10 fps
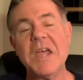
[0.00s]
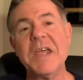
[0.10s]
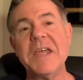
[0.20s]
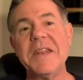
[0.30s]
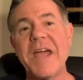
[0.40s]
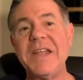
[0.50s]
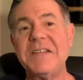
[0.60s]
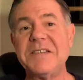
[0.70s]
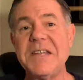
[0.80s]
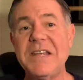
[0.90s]
In
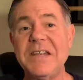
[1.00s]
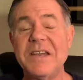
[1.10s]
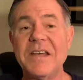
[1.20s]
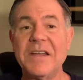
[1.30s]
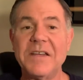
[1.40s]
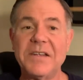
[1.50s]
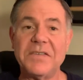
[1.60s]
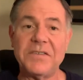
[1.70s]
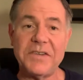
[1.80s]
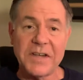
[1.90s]

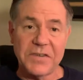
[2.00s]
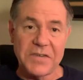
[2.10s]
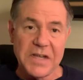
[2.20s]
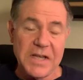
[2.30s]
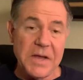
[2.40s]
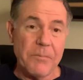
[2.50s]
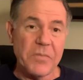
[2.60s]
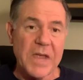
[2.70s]
1960,